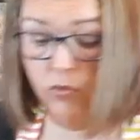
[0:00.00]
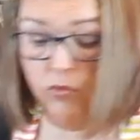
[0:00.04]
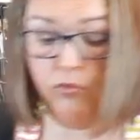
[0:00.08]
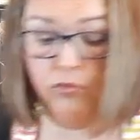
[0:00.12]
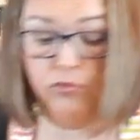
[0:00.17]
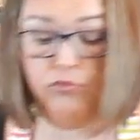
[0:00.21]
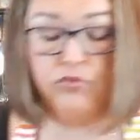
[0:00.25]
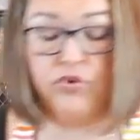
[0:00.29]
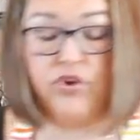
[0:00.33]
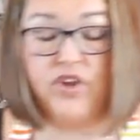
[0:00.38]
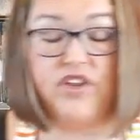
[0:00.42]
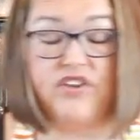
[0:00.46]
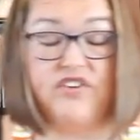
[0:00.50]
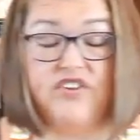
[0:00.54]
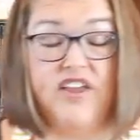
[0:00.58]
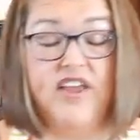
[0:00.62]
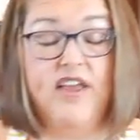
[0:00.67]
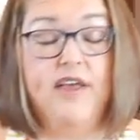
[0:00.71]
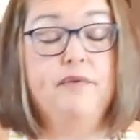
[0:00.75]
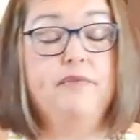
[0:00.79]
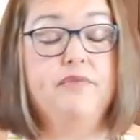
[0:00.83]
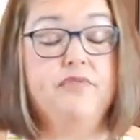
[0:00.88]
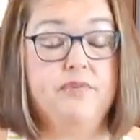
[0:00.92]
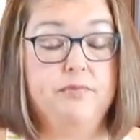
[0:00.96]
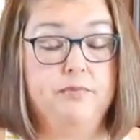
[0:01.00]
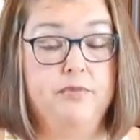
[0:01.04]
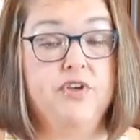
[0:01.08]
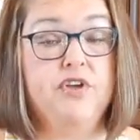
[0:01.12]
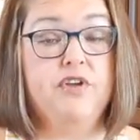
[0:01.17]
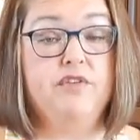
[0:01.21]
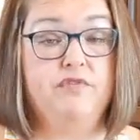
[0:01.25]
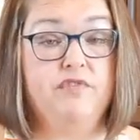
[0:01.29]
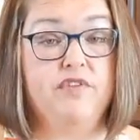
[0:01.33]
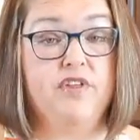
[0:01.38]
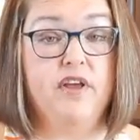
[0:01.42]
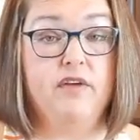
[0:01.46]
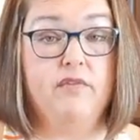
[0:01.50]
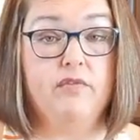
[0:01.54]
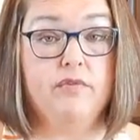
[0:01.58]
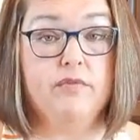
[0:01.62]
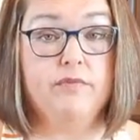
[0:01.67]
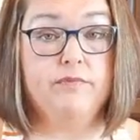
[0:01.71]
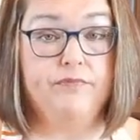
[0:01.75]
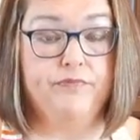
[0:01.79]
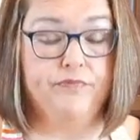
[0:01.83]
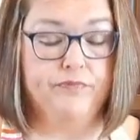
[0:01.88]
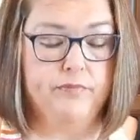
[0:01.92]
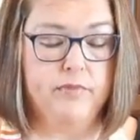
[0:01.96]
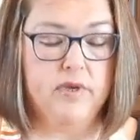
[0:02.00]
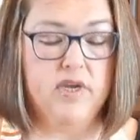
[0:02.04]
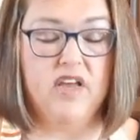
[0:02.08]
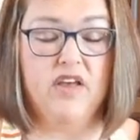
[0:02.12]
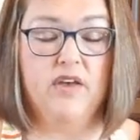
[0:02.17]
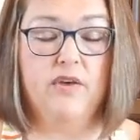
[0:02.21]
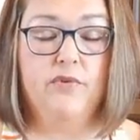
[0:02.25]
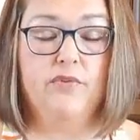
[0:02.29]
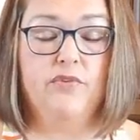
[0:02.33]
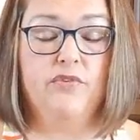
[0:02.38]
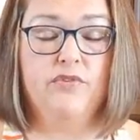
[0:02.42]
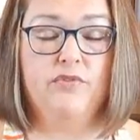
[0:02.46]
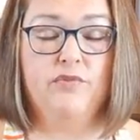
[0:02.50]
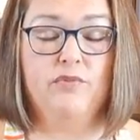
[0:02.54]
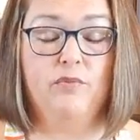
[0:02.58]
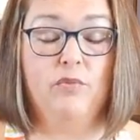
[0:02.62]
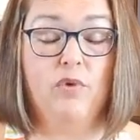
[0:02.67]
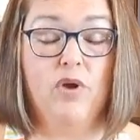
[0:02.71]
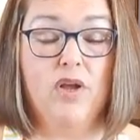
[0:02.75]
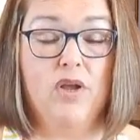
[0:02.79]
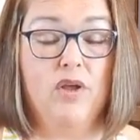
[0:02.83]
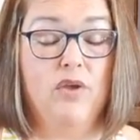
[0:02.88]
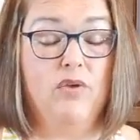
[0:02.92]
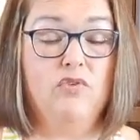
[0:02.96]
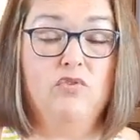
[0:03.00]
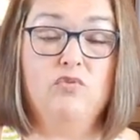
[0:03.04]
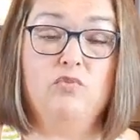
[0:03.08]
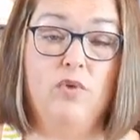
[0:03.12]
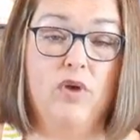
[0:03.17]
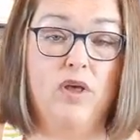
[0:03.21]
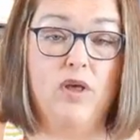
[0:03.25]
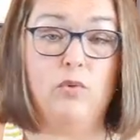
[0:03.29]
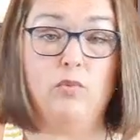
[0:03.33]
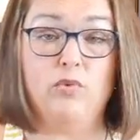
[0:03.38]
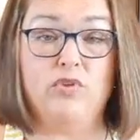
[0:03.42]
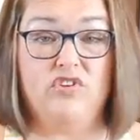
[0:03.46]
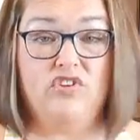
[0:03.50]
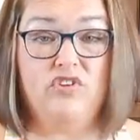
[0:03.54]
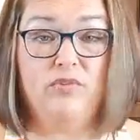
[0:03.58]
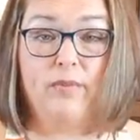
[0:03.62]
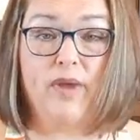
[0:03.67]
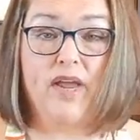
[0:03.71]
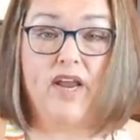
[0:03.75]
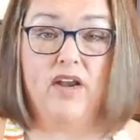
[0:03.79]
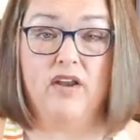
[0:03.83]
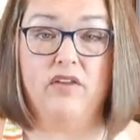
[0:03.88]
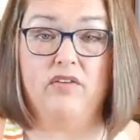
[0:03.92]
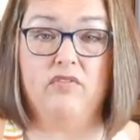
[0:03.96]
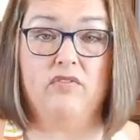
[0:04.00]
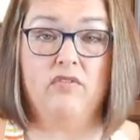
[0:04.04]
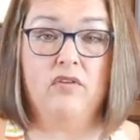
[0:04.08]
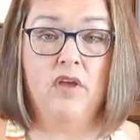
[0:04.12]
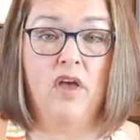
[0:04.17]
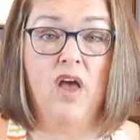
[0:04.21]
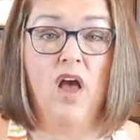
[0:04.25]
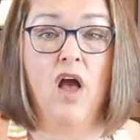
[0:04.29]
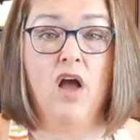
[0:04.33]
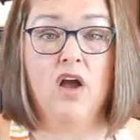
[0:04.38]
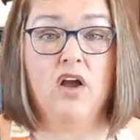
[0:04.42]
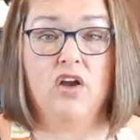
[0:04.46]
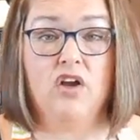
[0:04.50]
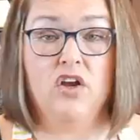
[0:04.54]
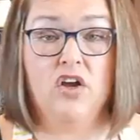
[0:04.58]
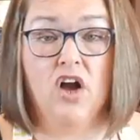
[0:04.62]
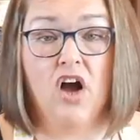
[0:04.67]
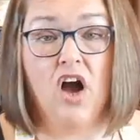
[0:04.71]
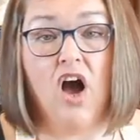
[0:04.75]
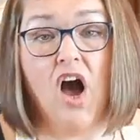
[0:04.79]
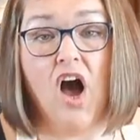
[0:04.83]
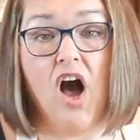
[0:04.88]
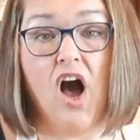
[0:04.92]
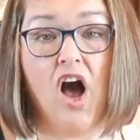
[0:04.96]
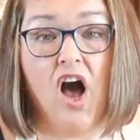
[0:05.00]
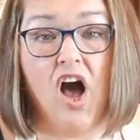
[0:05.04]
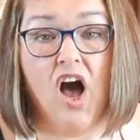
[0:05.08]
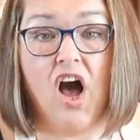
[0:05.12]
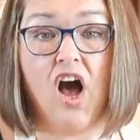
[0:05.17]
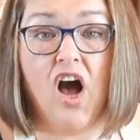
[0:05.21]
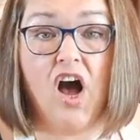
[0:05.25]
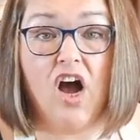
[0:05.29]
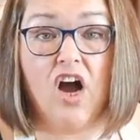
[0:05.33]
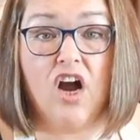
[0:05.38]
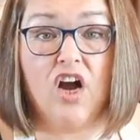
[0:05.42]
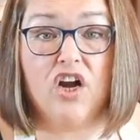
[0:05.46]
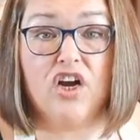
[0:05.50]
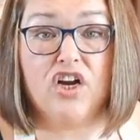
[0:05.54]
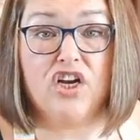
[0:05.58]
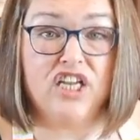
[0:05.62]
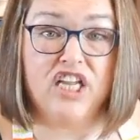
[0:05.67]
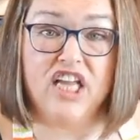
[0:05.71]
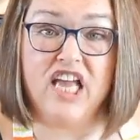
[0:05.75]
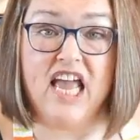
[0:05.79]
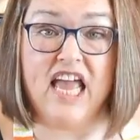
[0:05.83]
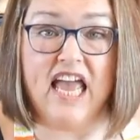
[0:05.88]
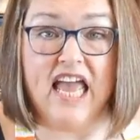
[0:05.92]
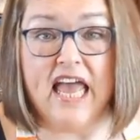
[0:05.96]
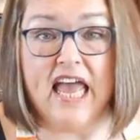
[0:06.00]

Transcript: want it to have some good flavor because what goes well with tomatoes? Garlic.